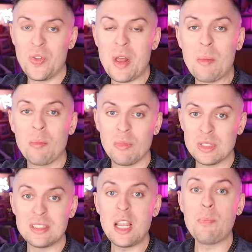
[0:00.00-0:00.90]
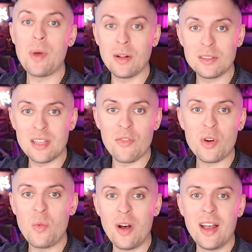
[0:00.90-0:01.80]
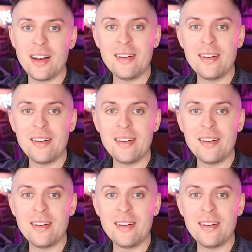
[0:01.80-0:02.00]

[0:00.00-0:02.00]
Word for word: Well then, seatbelts everyone!